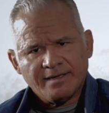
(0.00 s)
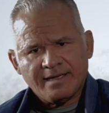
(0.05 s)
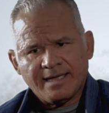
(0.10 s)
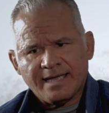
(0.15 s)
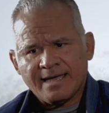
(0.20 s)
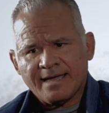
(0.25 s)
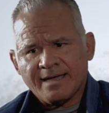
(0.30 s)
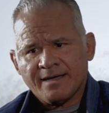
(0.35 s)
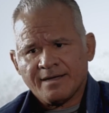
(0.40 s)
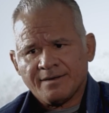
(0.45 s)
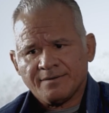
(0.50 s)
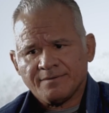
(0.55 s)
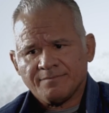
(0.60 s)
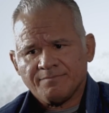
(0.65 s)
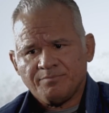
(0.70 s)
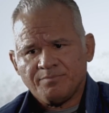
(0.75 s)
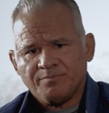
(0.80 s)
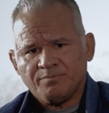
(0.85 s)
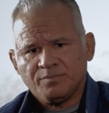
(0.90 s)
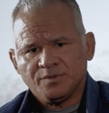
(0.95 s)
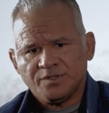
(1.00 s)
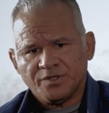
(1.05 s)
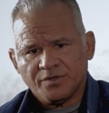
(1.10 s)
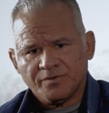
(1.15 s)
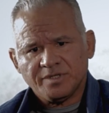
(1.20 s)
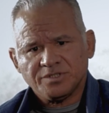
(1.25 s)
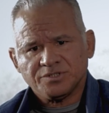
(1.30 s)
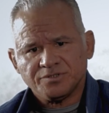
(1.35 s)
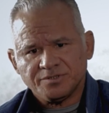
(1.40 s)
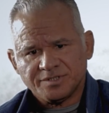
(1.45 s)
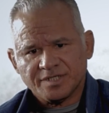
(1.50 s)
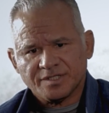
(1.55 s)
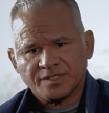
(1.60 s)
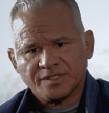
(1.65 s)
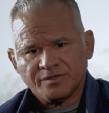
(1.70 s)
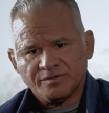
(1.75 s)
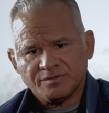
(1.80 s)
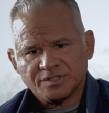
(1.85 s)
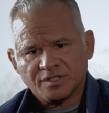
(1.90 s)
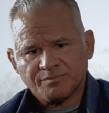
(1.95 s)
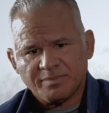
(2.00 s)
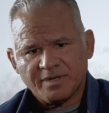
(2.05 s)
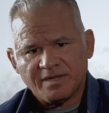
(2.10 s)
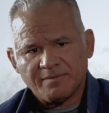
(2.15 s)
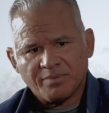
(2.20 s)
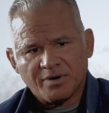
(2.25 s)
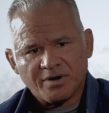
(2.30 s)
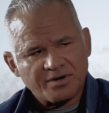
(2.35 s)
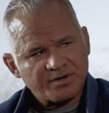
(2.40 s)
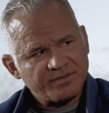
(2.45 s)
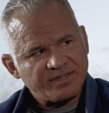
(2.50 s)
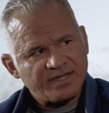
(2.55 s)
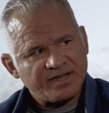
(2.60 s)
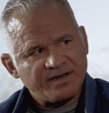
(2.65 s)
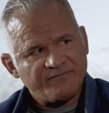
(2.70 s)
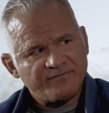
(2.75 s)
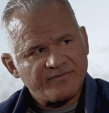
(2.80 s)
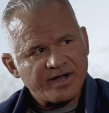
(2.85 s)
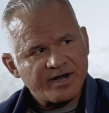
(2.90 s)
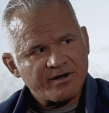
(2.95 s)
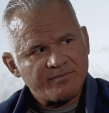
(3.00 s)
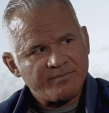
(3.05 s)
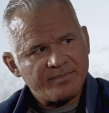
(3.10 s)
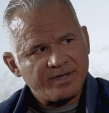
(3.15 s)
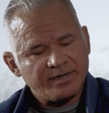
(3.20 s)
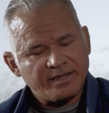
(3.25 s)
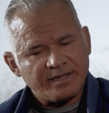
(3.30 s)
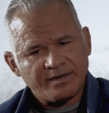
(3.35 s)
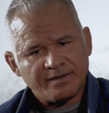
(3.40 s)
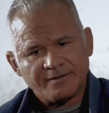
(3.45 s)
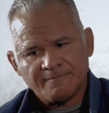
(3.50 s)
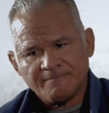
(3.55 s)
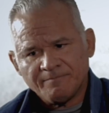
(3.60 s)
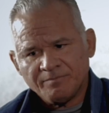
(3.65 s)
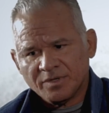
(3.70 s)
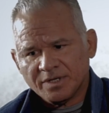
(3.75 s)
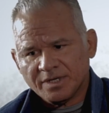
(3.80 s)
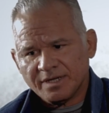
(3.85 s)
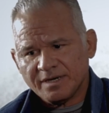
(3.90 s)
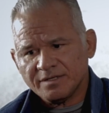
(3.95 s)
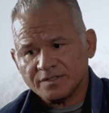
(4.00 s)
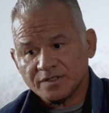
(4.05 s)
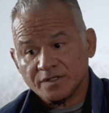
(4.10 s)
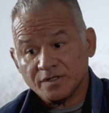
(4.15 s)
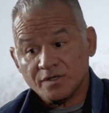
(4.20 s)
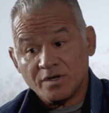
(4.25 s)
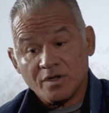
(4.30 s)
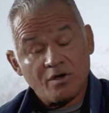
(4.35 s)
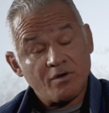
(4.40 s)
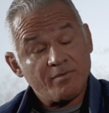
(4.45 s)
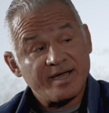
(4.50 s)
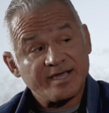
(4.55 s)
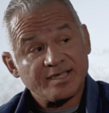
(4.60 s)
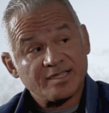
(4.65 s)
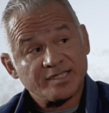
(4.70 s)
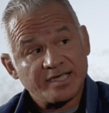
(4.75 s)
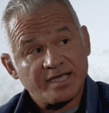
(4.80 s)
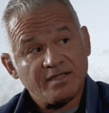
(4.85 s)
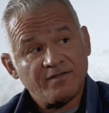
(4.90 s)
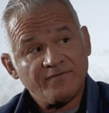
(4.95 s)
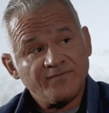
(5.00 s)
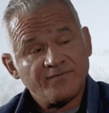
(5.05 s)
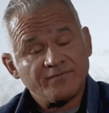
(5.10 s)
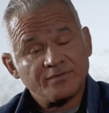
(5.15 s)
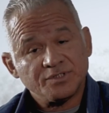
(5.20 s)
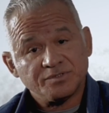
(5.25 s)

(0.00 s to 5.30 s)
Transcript: and doing jiu-jitsu, just being part of that environment and getting to know myself.